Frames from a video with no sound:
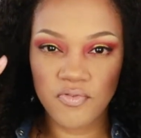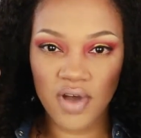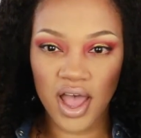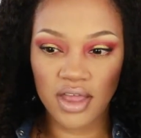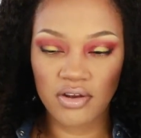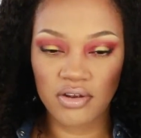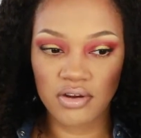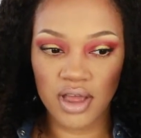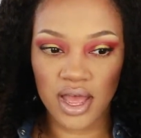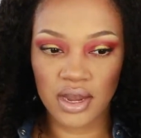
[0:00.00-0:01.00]

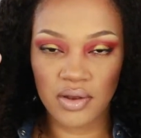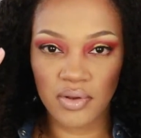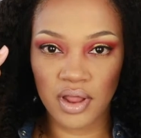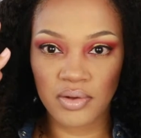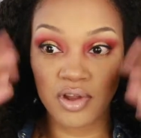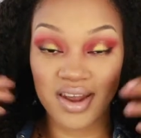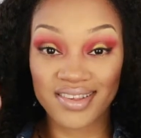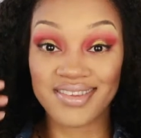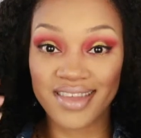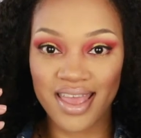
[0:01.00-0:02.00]
finer and not
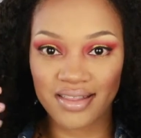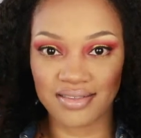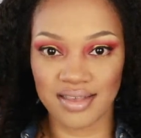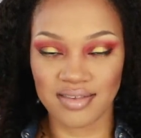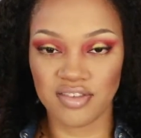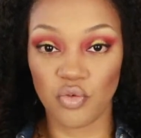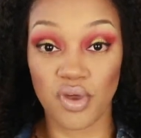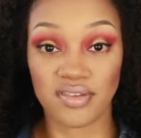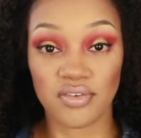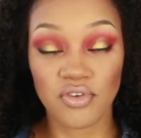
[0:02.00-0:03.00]
as dense as the
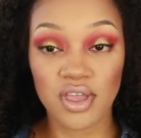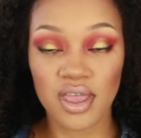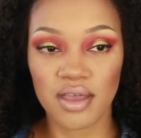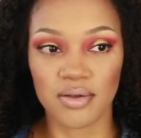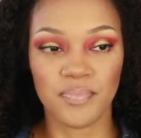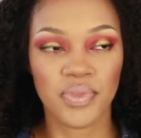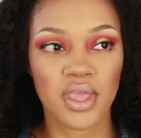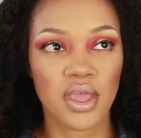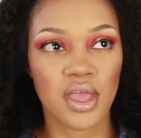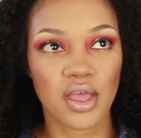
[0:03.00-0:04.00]
rest of your hair.
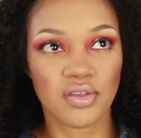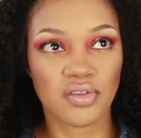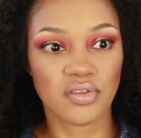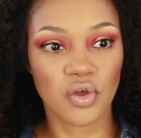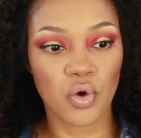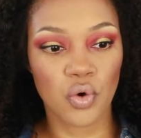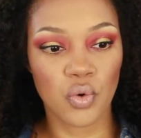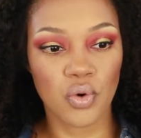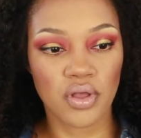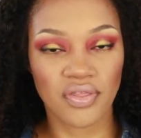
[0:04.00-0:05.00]
So
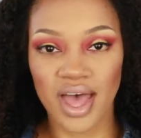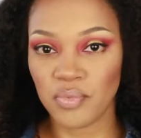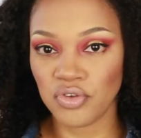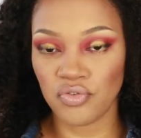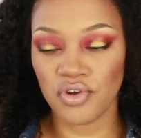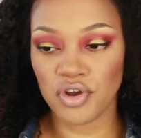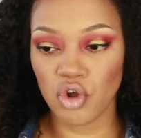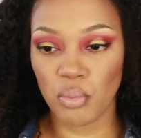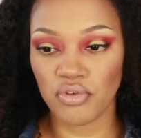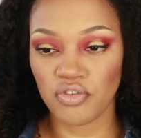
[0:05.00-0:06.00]
that was very
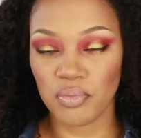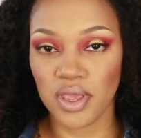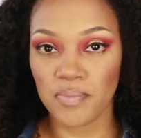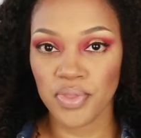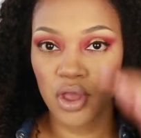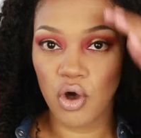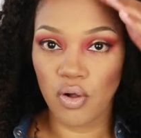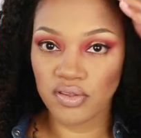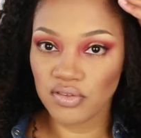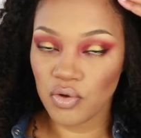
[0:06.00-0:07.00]
normal for me.
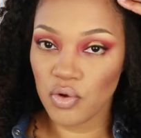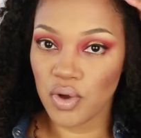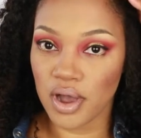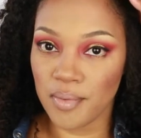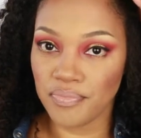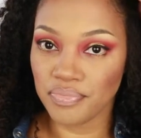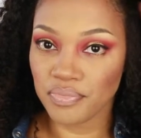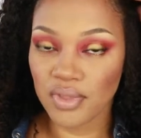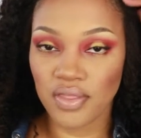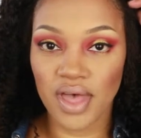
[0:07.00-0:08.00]
Also,
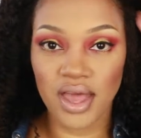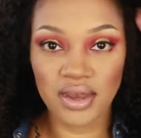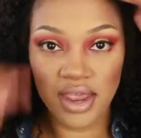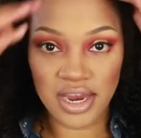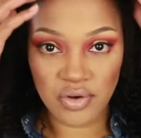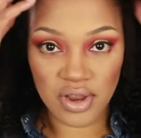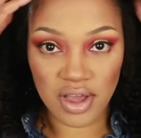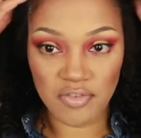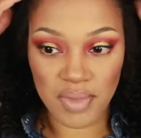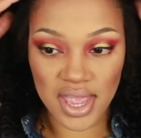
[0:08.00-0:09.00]
that
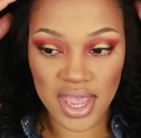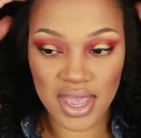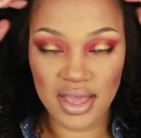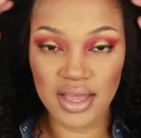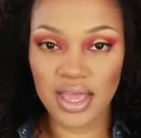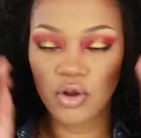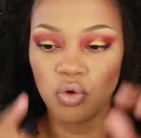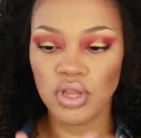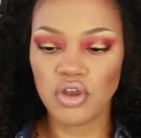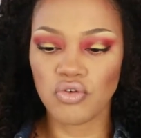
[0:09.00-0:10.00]
area of my hair, it
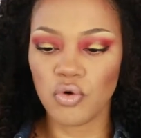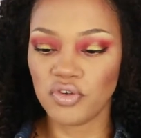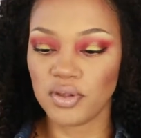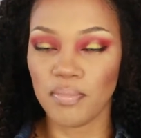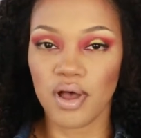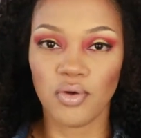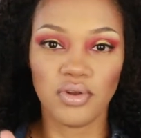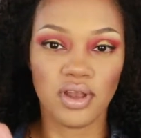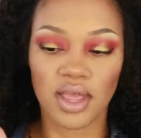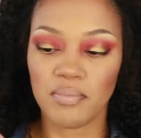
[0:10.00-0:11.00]
only grows
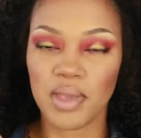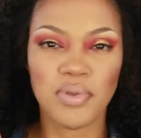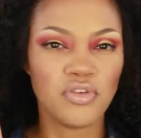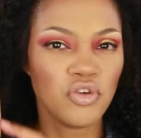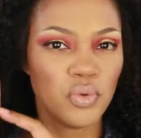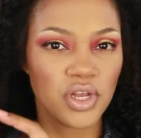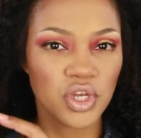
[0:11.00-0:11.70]
about like maybe 2